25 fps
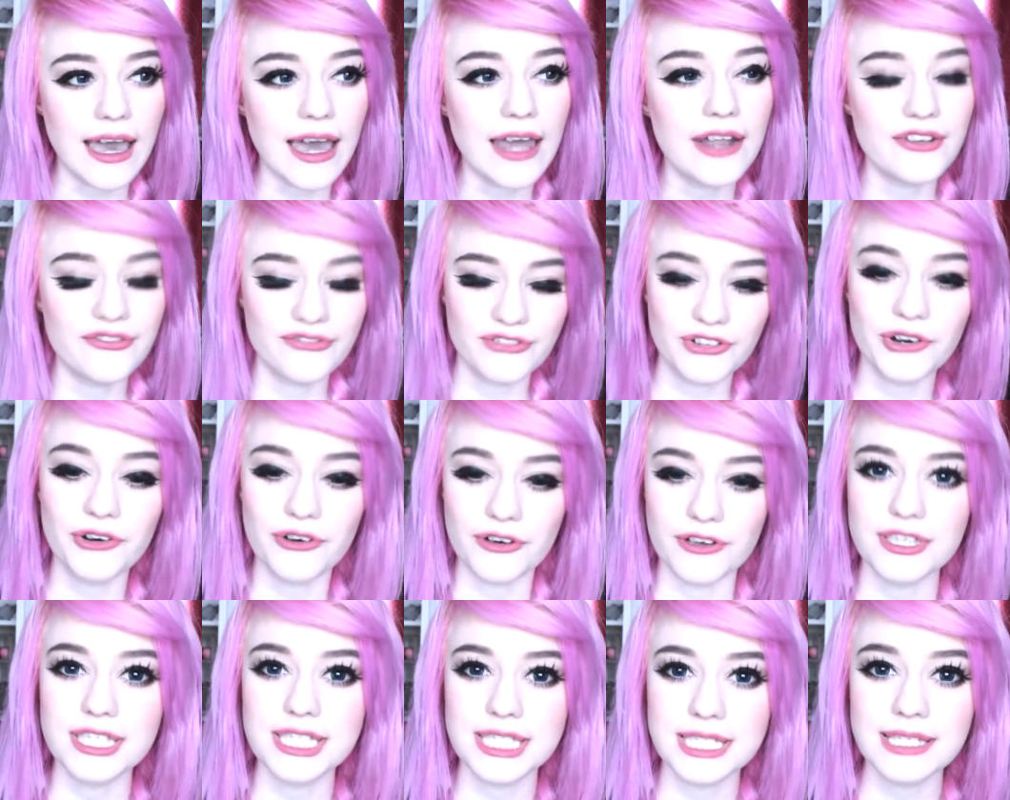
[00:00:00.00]
And of
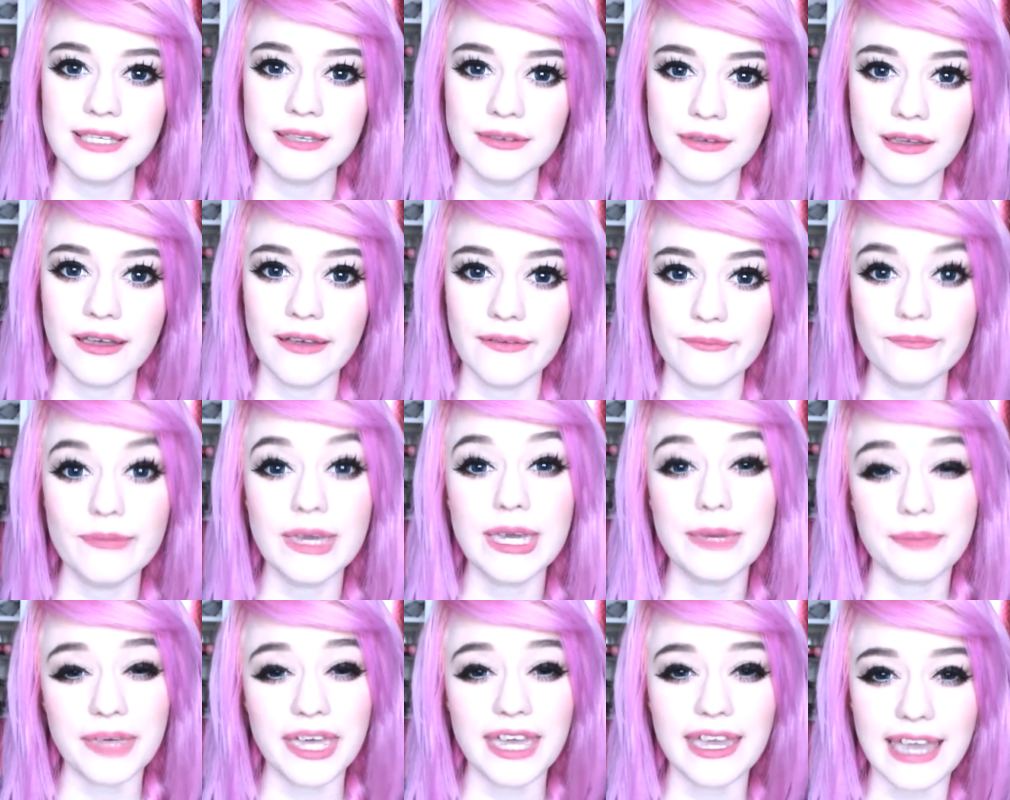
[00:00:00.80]
course,
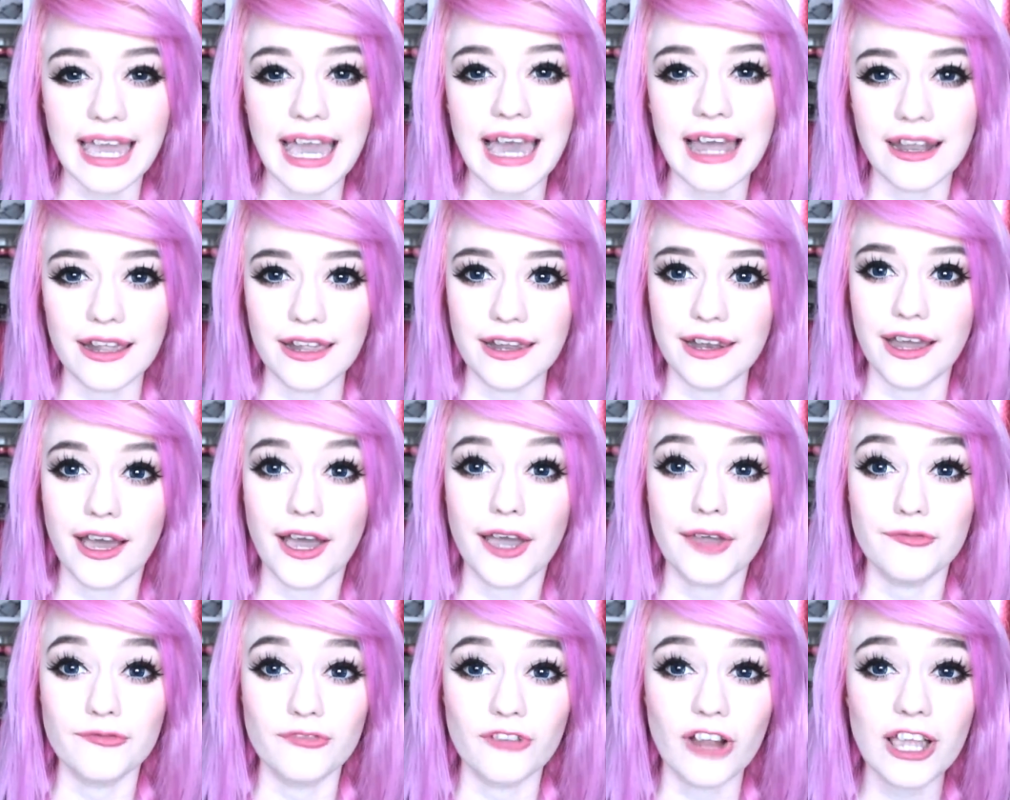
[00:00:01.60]
me being Ellen,
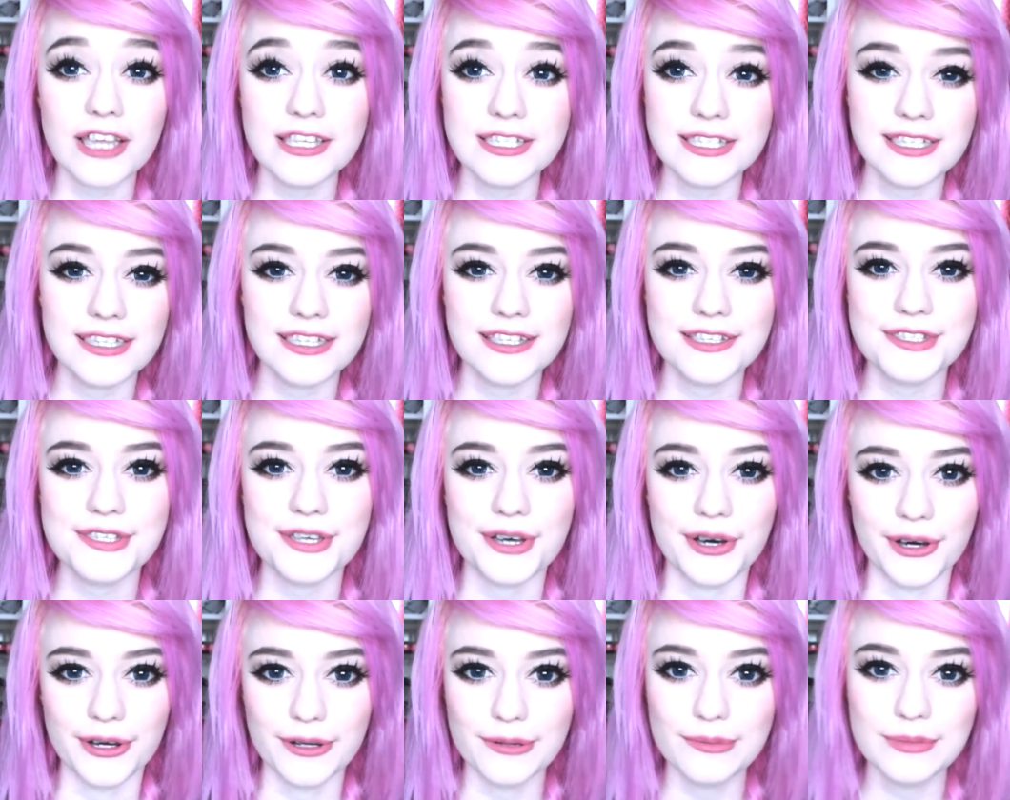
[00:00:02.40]
I'm right at the
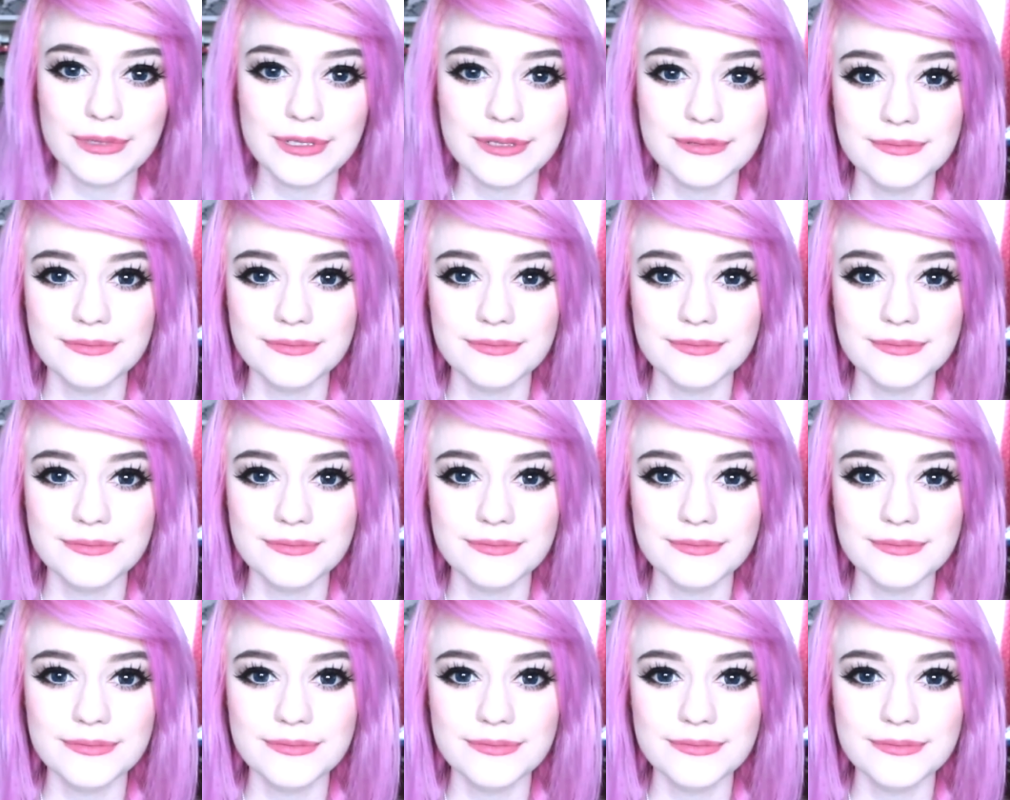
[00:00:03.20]
top.